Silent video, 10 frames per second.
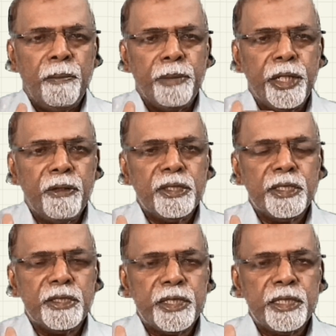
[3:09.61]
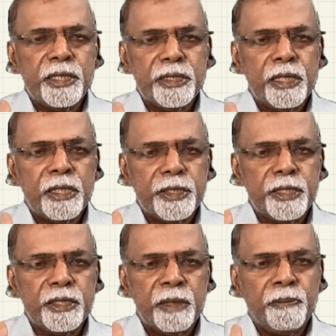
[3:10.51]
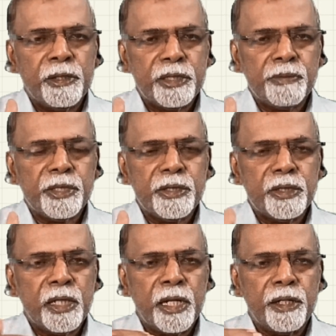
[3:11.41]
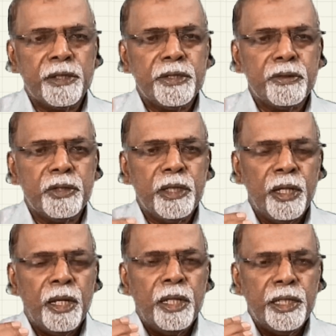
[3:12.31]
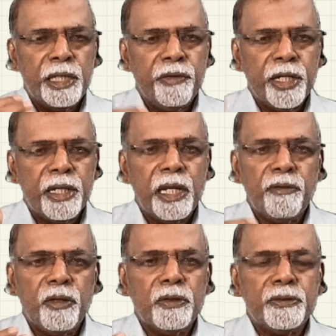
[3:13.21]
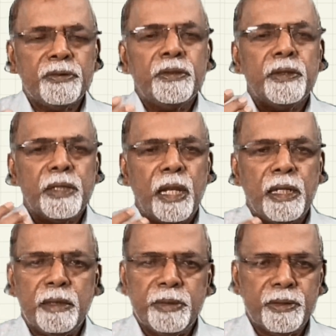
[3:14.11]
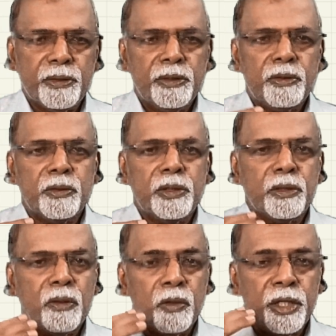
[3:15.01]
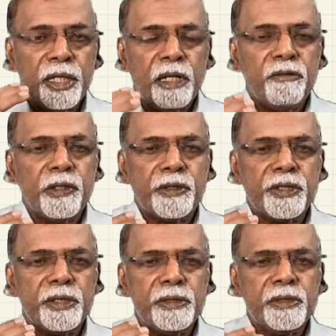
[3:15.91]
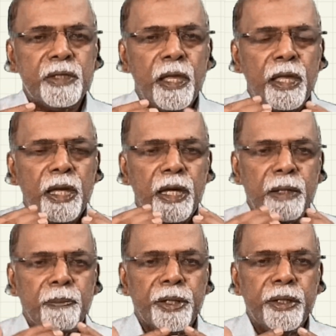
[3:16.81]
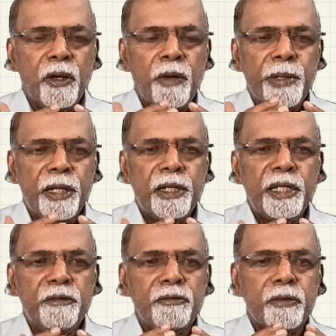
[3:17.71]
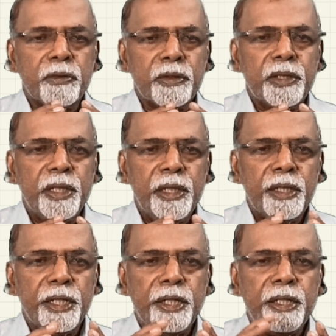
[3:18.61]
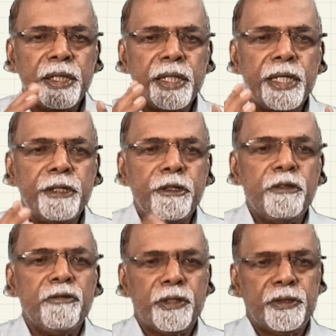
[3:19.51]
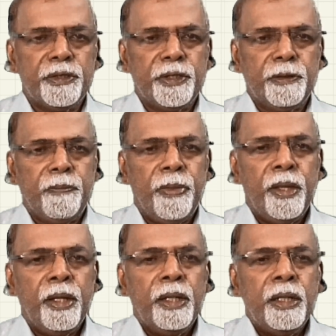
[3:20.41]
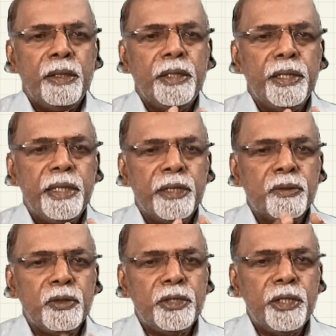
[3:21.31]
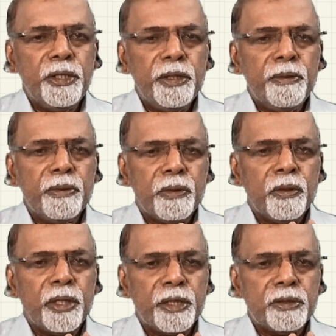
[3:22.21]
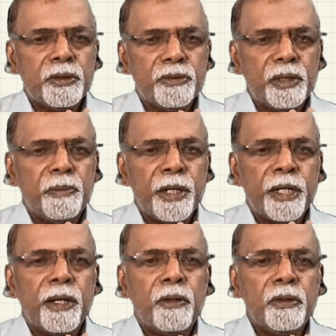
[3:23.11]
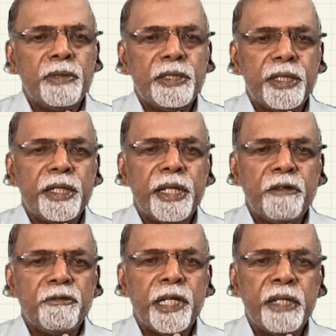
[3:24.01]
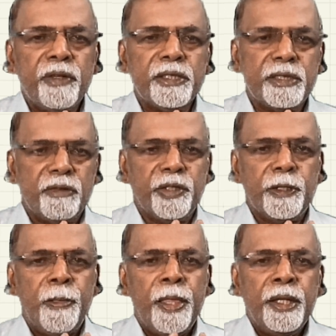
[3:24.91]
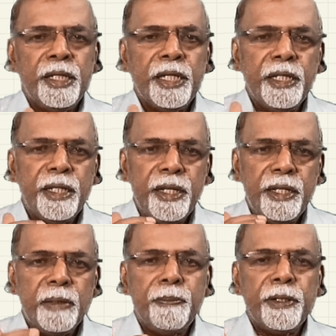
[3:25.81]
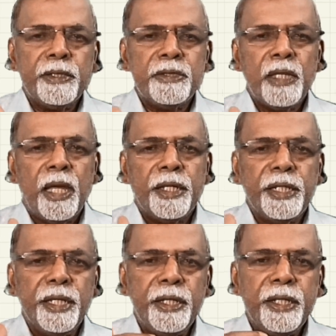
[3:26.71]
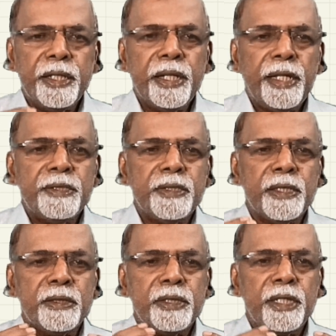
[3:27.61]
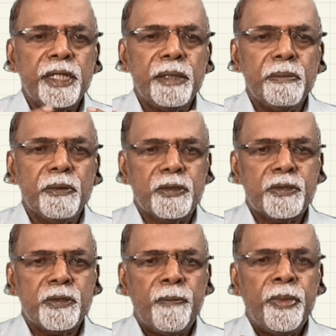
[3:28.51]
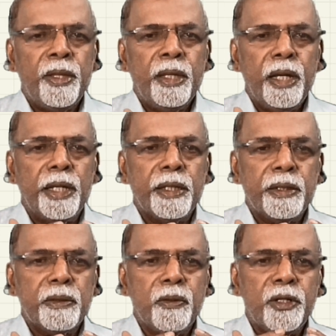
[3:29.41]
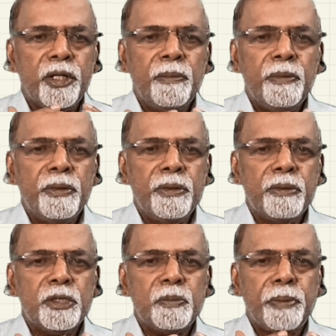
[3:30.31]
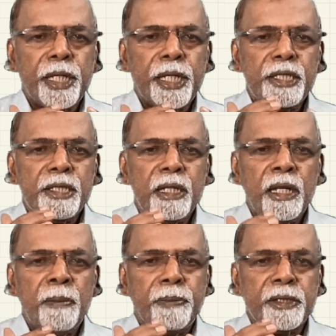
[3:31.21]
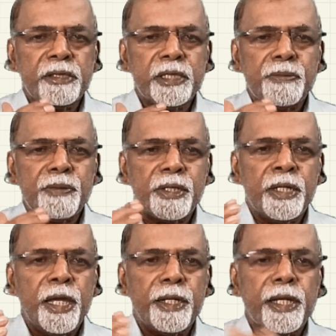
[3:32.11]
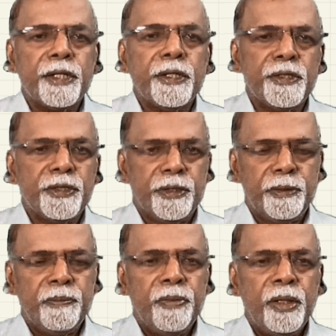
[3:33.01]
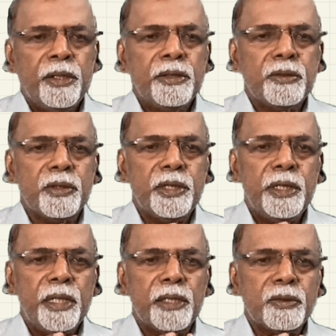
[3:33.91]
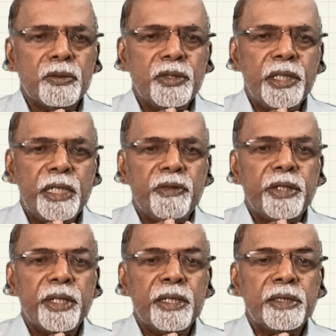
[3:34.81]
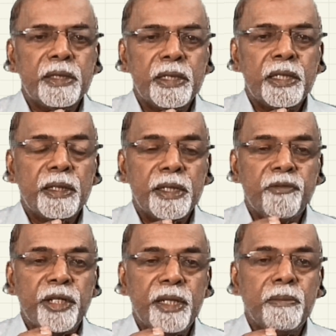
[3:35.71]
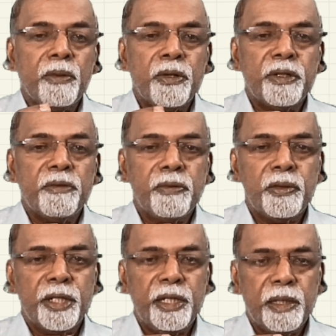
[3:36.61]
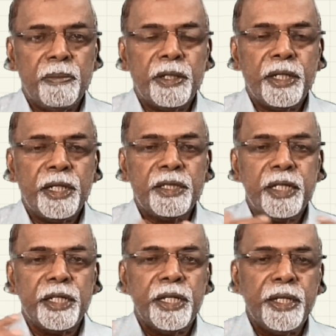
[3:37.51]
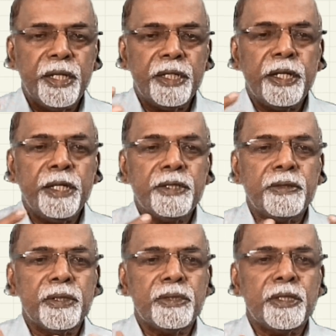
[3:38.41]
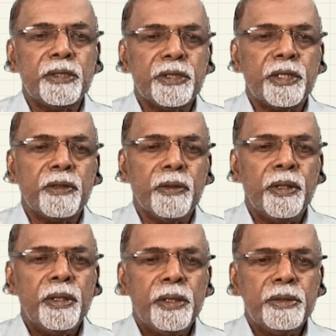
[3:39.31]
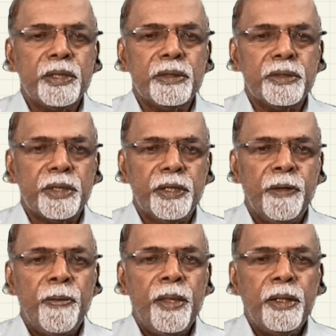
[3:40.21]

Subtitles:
Many of the sensations or sensory perceptions are understood even at the level of thalamus. So the cortical functions are predominantly for the integrative function. Then the associative cortex of the parietal lobe is area 5 and 7. It interprets and integrates sensory inputs and contribute to spatial perception and attention. So the associative areas are very important for interpretation and integration of the sensory.